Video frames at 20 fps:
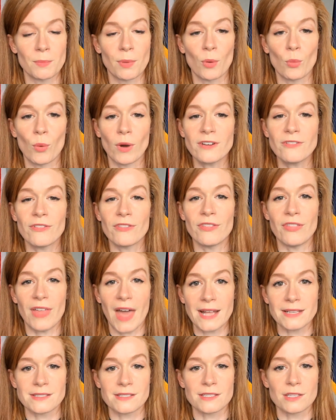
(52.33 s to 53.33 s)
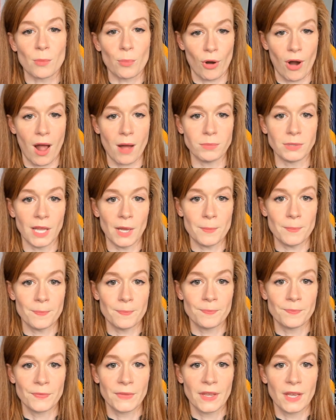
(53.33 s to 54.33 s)
But what if that's the problem?
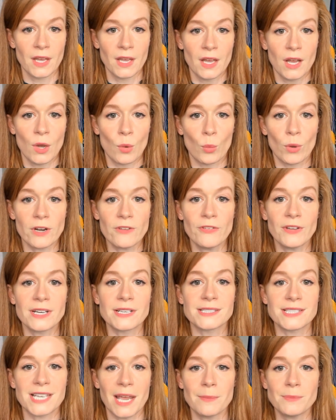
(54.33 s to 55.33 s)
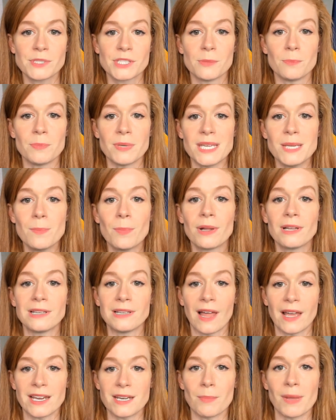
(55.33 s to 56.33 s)
What if an attempt to be
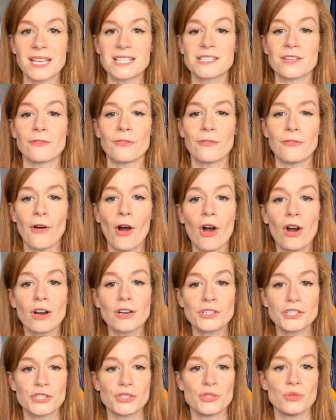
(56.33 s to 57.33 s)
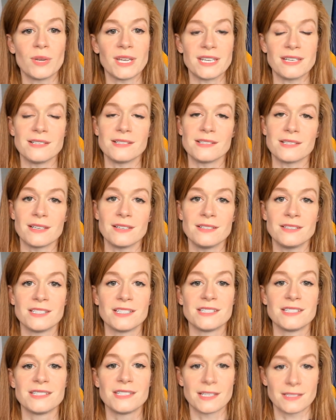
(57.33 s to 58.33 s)
polite makes it far too easy
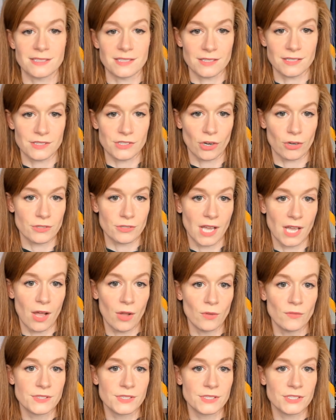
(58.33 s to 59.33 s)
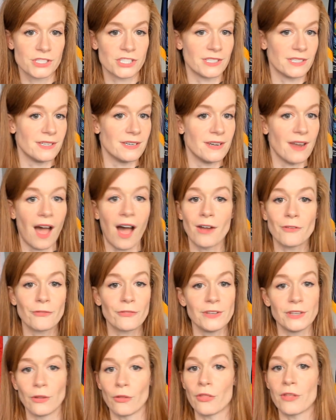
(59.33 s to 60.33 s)
to distance ourselves, to not
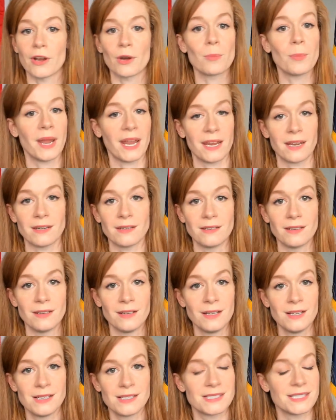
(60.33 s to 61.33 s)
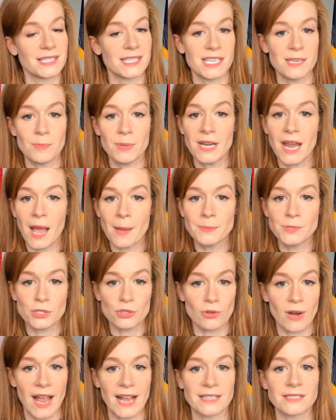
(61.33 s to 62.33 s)
feel their pain, to keep it
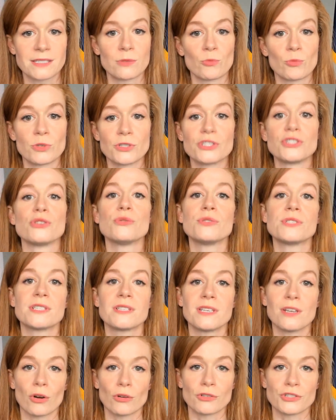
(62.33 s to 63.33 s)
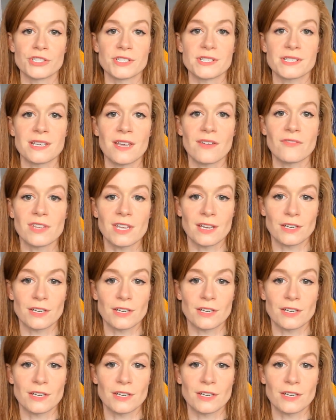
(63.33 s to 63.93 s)
abstract and reduce the urgency of